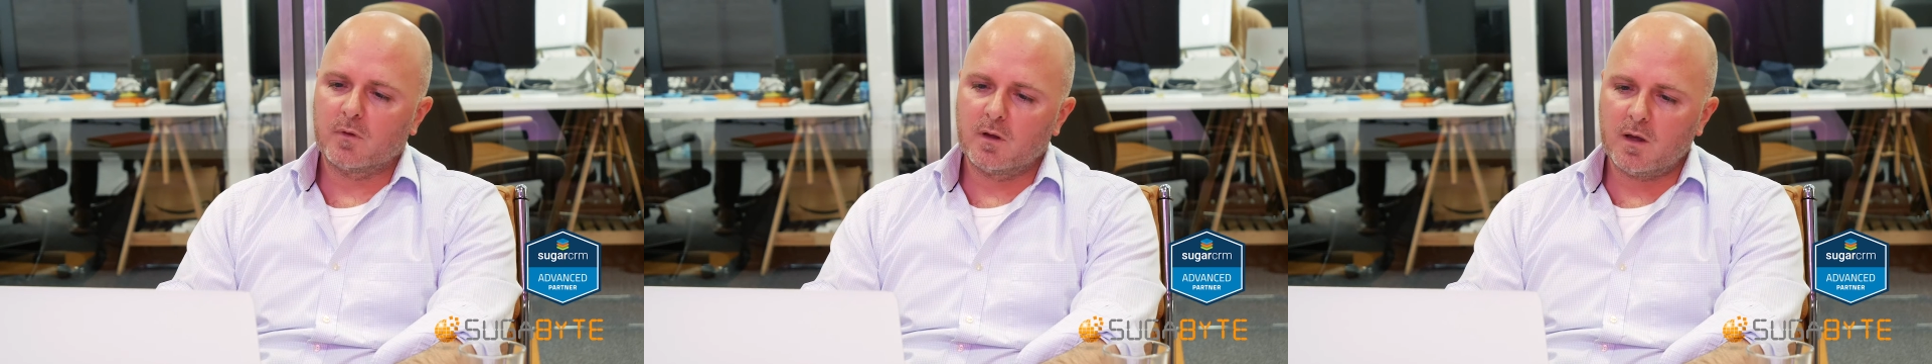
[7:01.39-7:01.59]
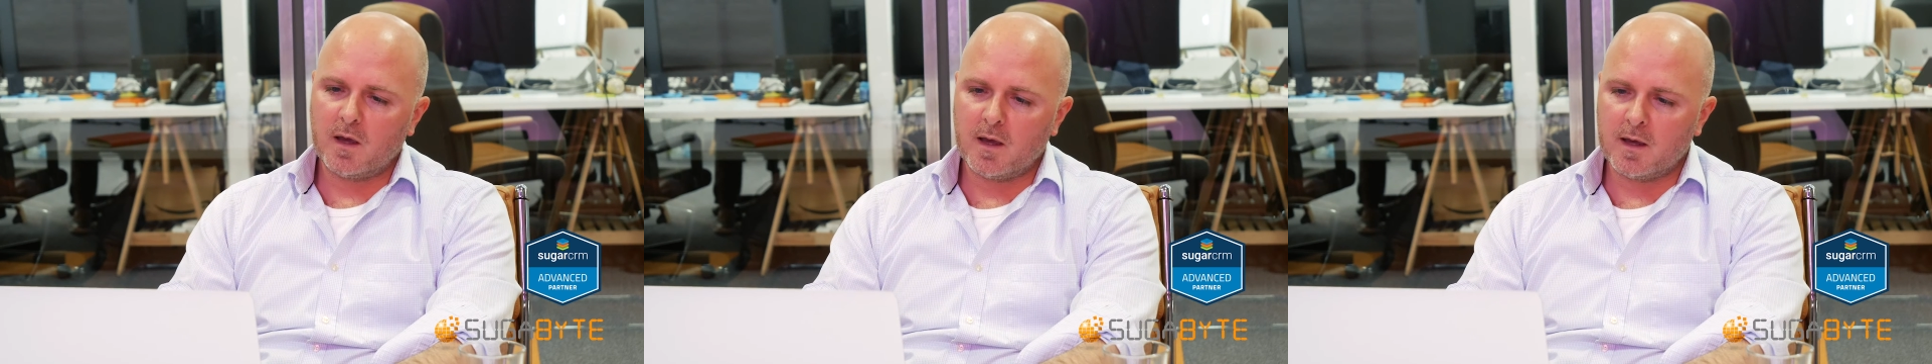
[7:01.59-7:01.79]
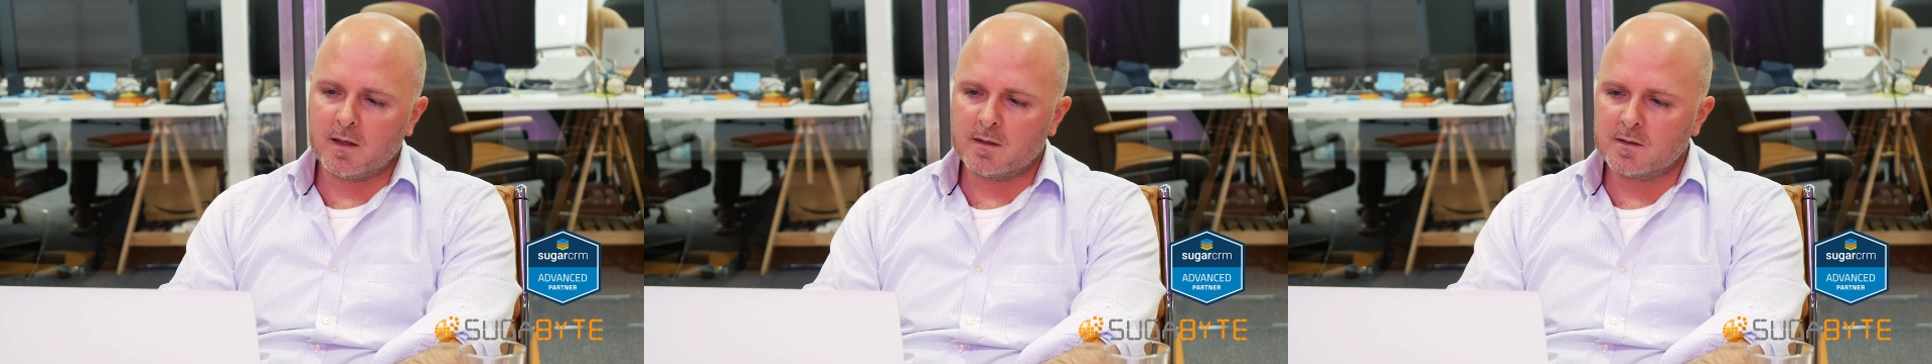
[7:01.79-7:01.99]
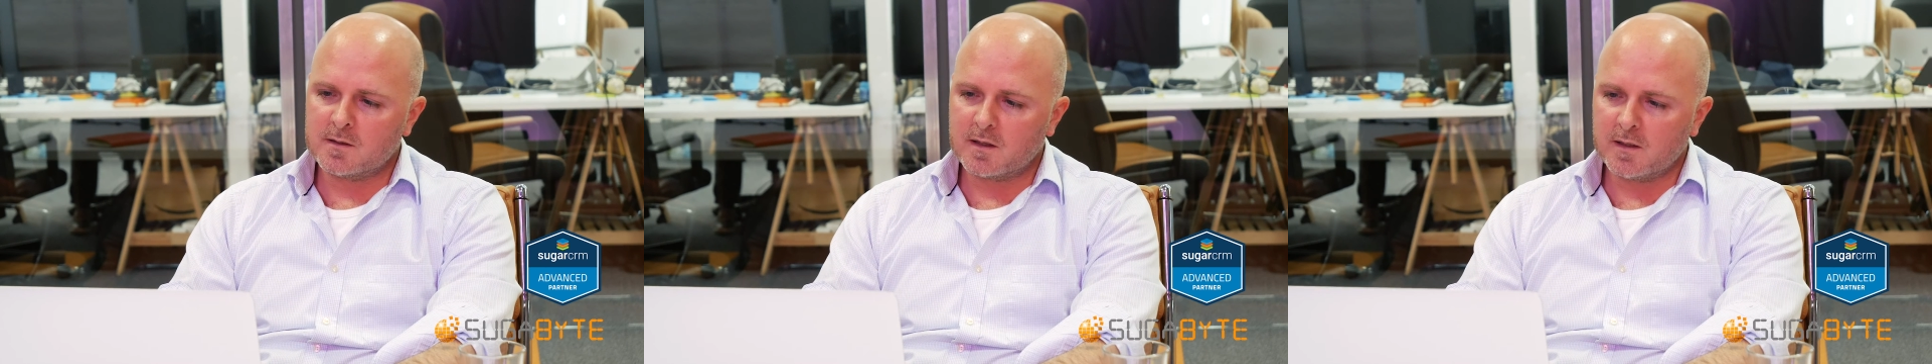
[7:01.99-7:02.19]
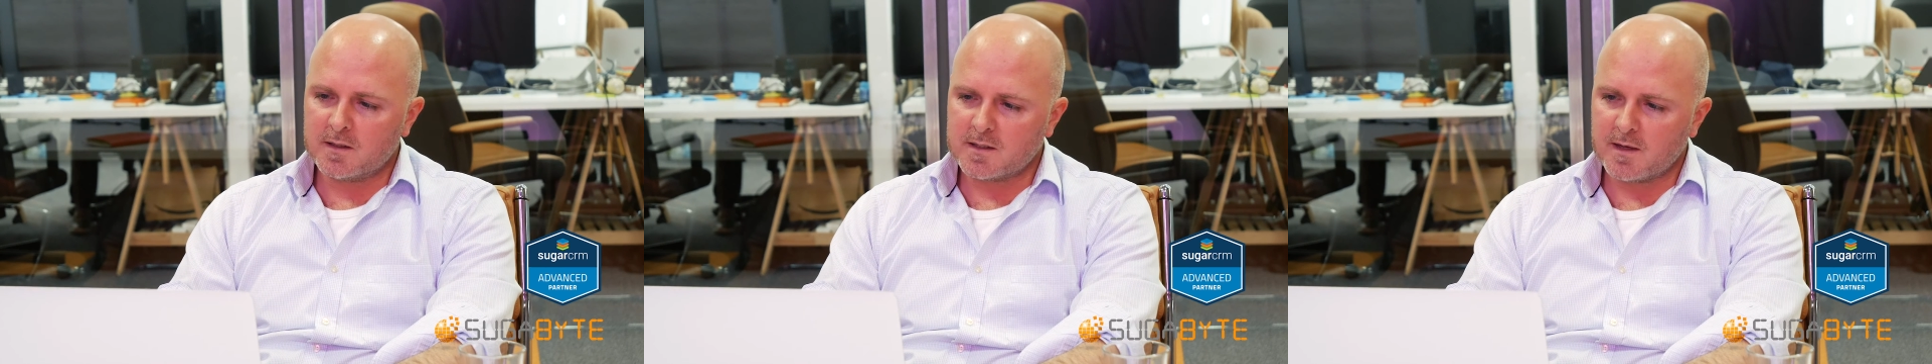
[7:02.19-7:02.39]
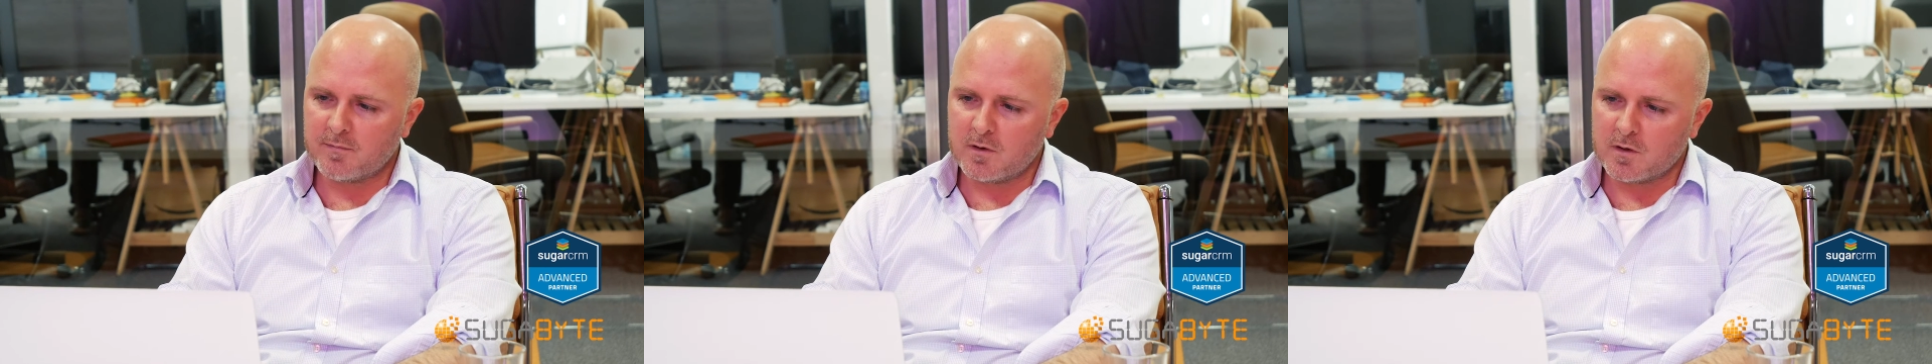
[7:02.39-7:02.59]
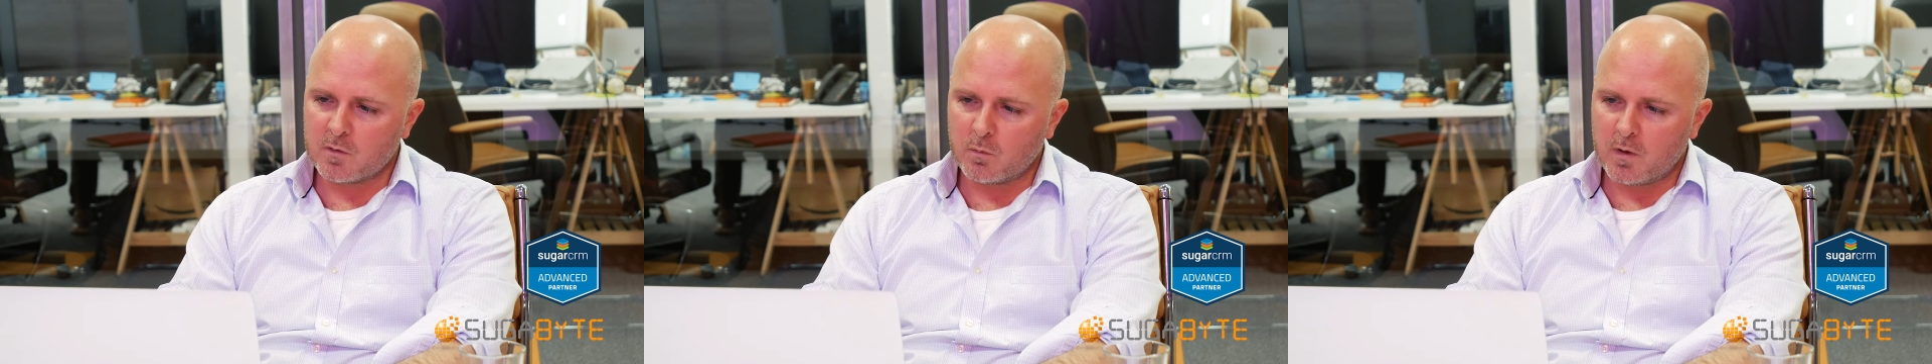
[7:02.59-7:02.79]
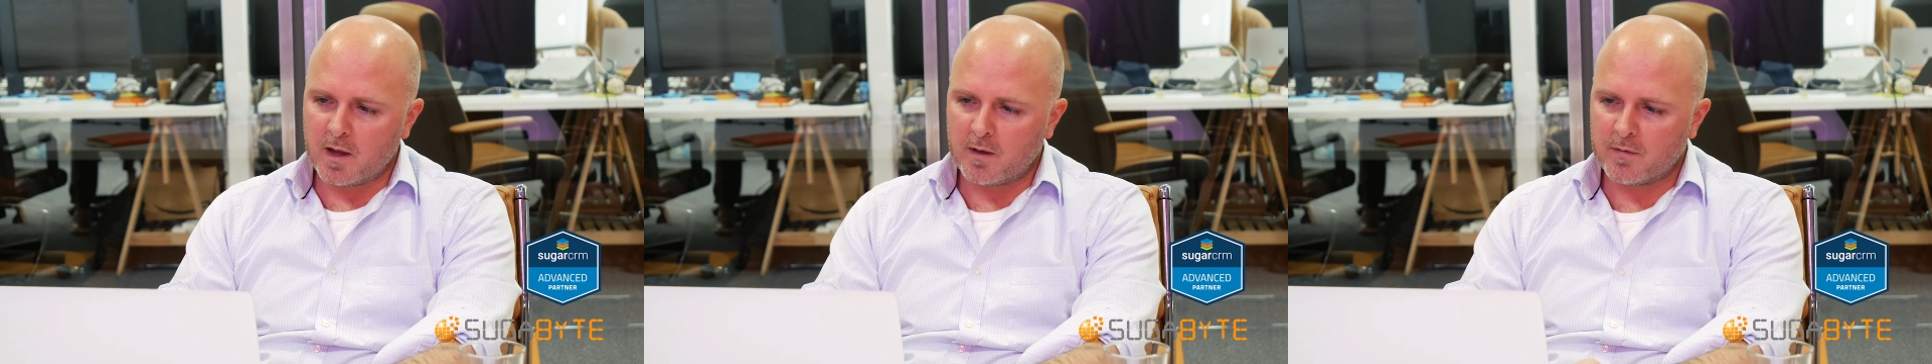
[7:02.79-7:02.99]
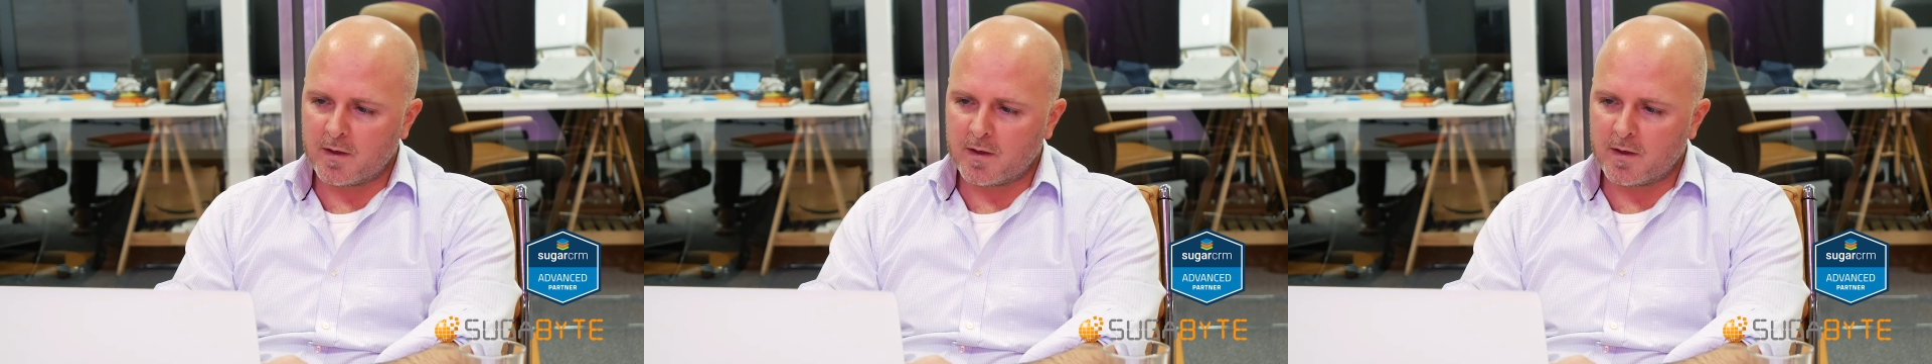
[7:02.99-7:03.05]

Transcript: and let's have a look at how